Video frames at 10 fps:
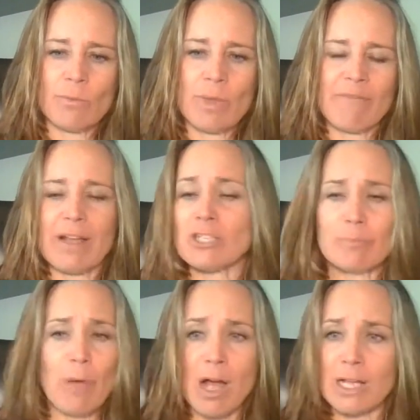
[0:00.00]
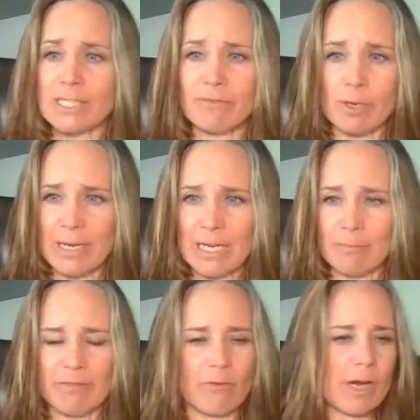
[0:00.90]
if I just pause for a minute
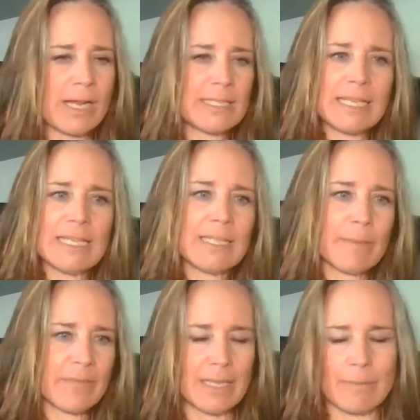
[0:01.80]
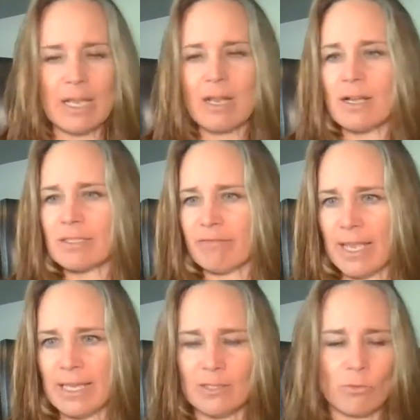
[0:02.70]
before I say something that might cause a
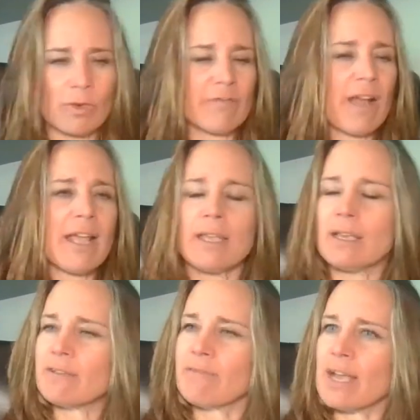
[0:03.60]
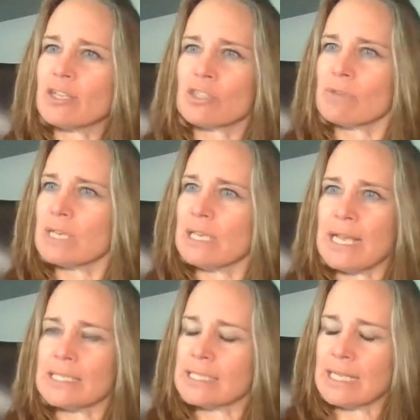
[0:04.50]
fight, or if I if I just
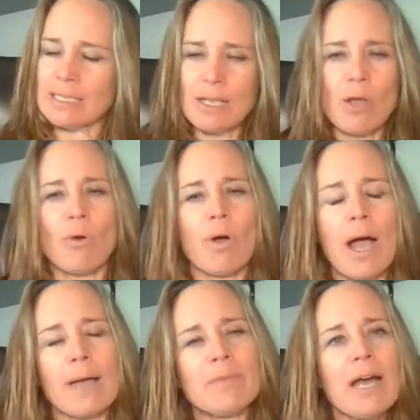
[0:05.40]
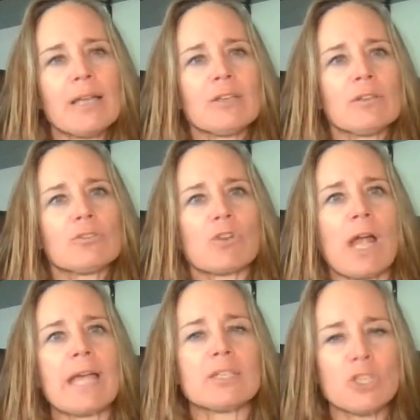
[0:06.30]
realize that I'm not
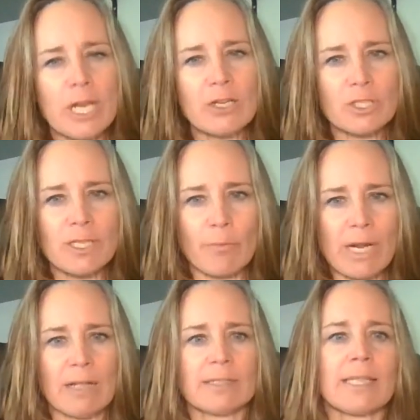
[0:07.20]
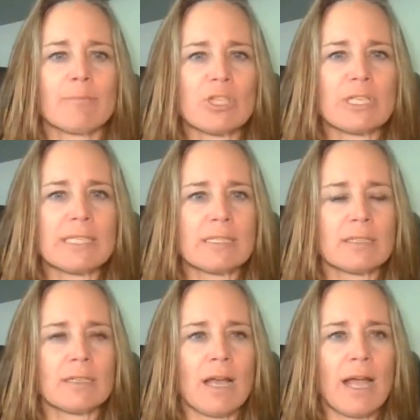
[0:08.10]
trying to change someone else, I'm just
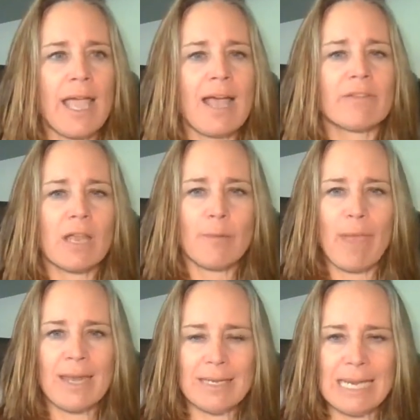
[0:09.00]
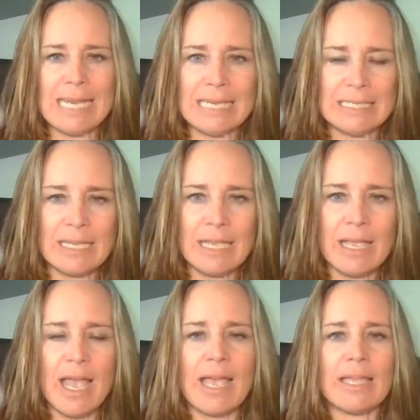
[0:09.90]
I have an unmet need,
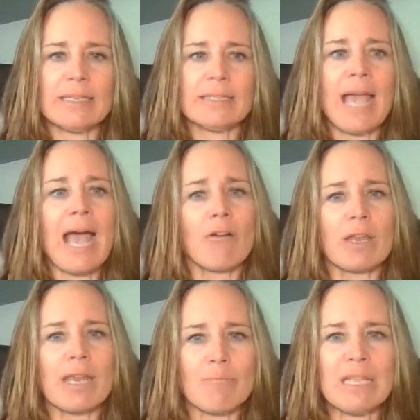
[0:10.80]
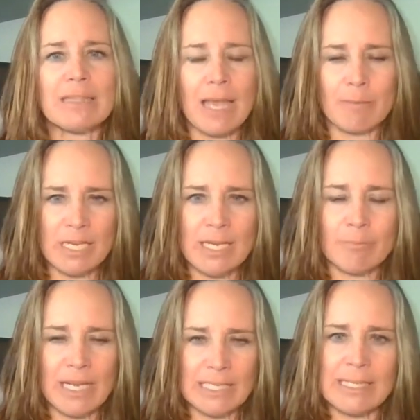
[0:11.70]
and how can I meet that
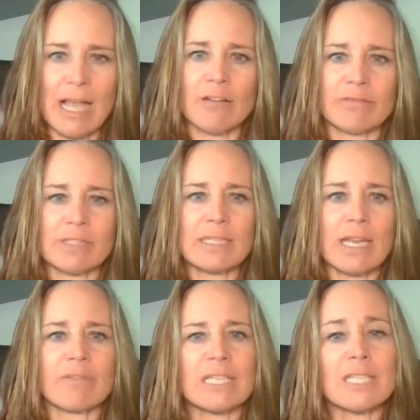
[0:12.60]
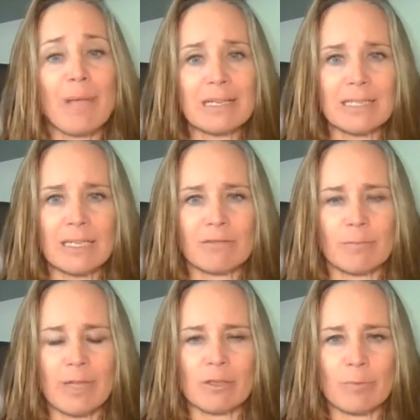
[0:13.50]
need myself instead of expecting it
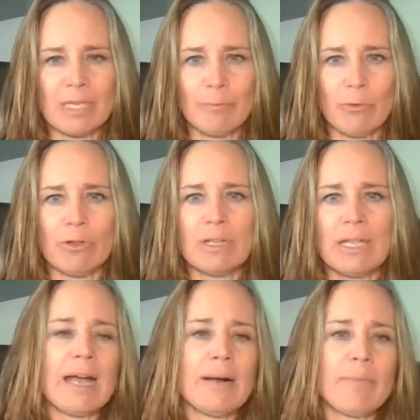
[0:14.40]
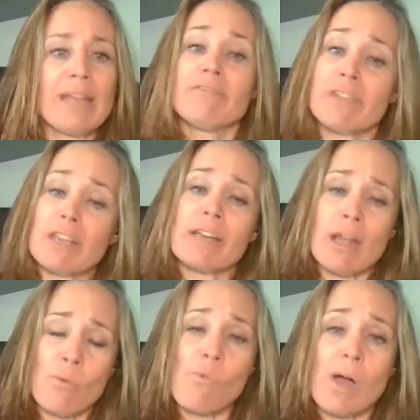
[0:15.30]
from other people? Um, and figuring
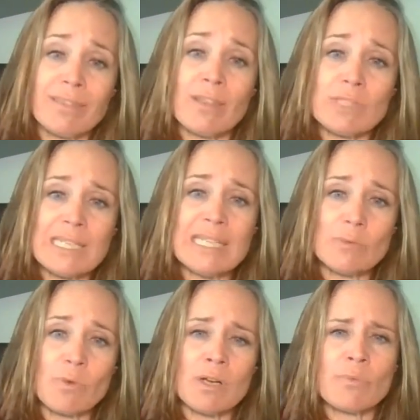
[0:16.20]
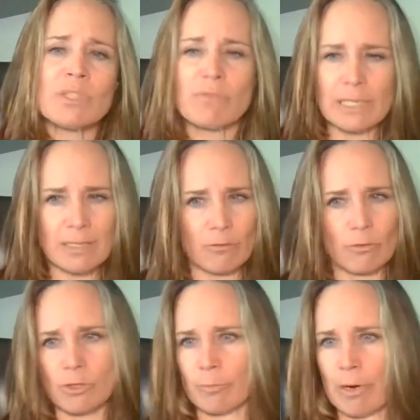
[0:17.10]
out what those needs were was really the
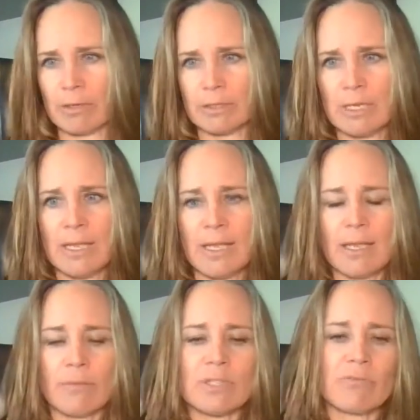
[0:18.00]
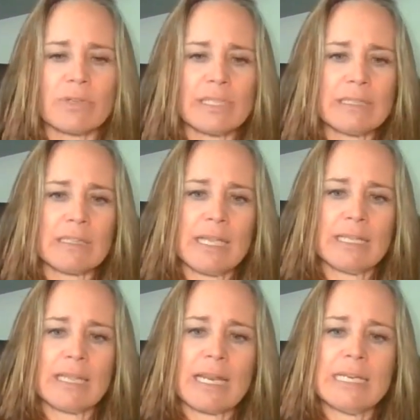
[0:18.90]
crucial part it was really the
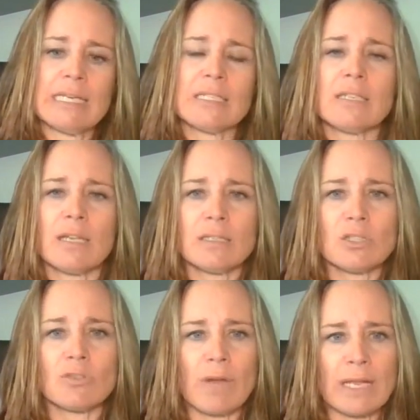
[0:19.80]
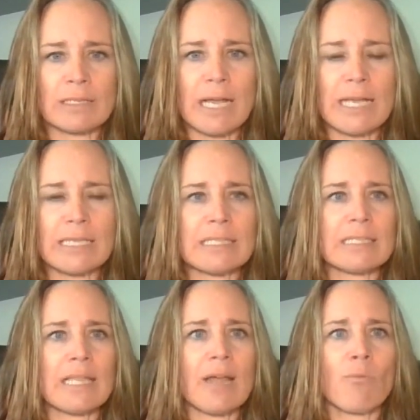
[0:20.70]
thing that I needed to to recognize
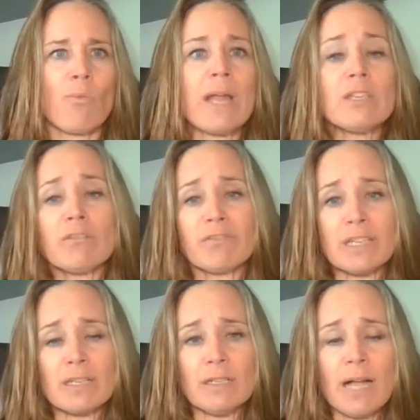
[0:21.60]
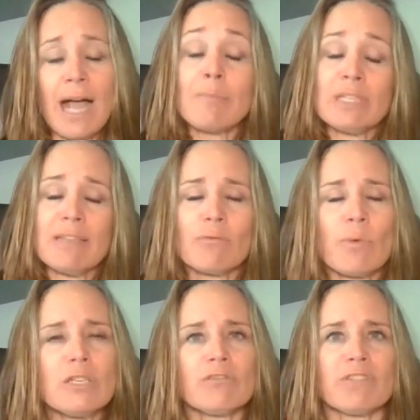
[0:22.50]
is that when you feel, I believe,
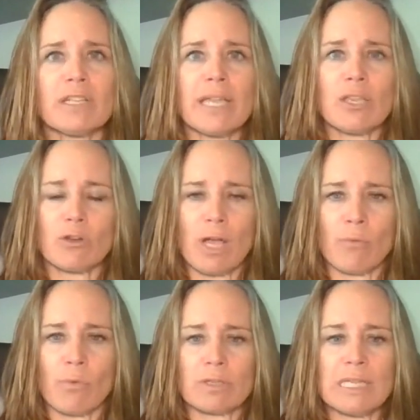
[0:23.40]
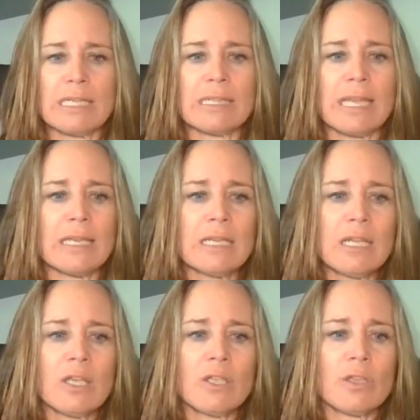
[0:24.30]
when you feel like you're not worthy, then
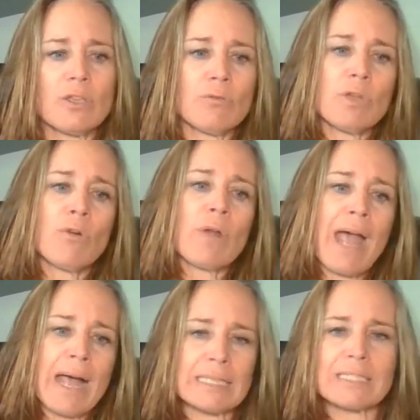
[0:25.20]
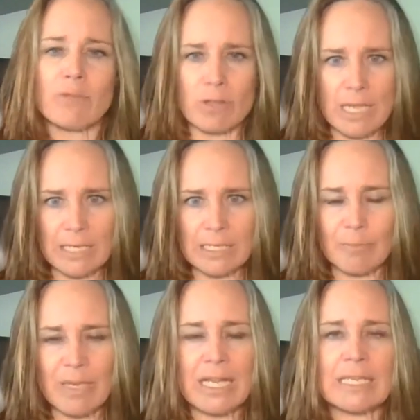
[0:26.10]
you don't ask for things
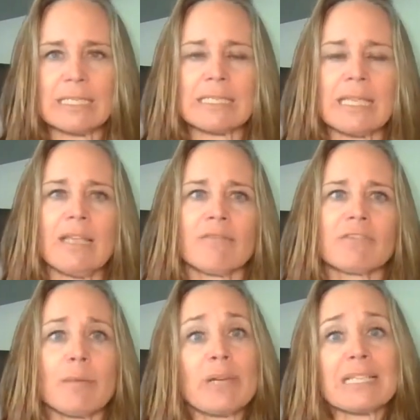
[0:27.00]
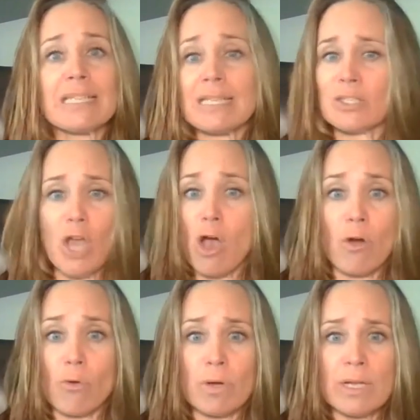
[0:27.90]
because if somebody says
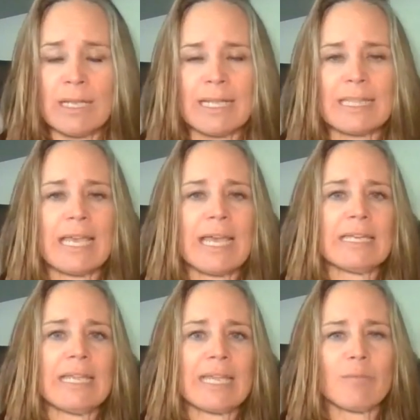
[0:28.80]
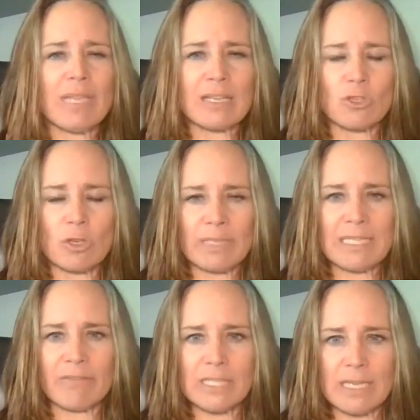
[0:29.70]
no, then it can be extremely
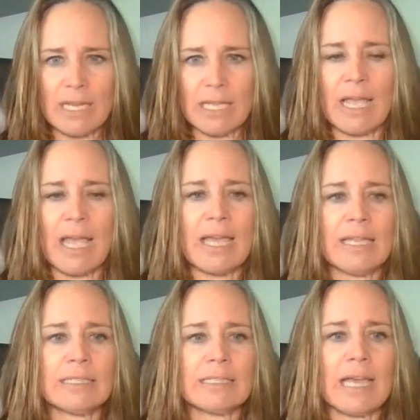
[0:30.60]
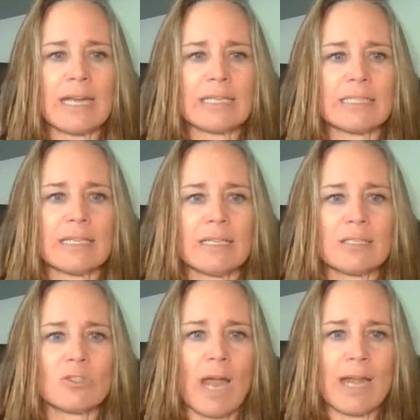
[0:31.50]
devastating. And that is a
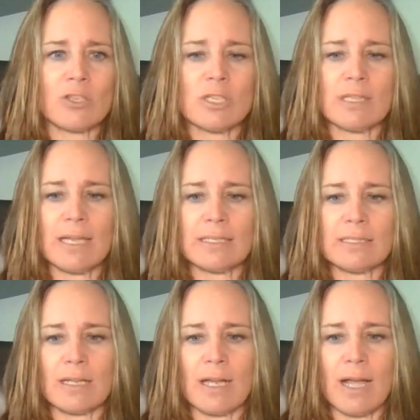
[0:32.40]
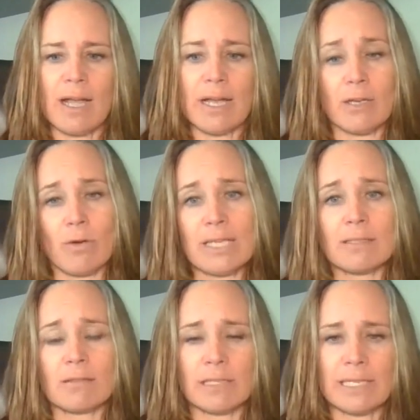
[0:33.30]
strategy that uh, I know I
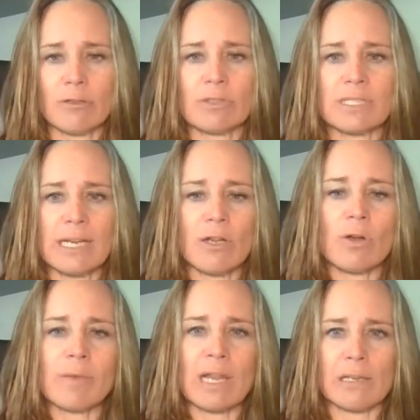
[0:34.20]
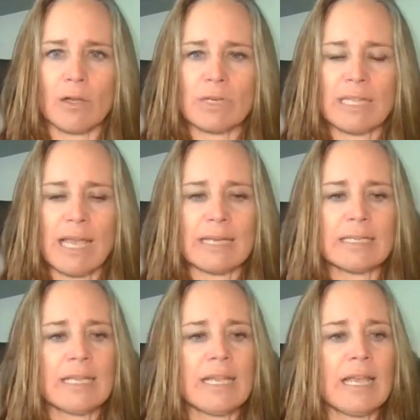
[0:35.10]
certainly used, and I know I'm not alone in that.
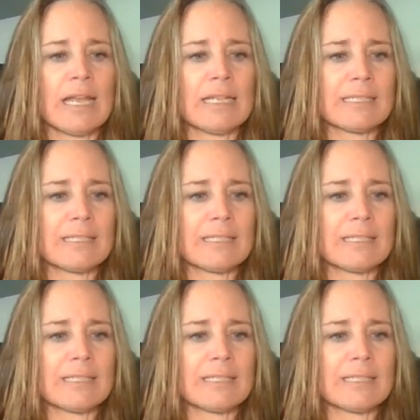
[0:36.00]
And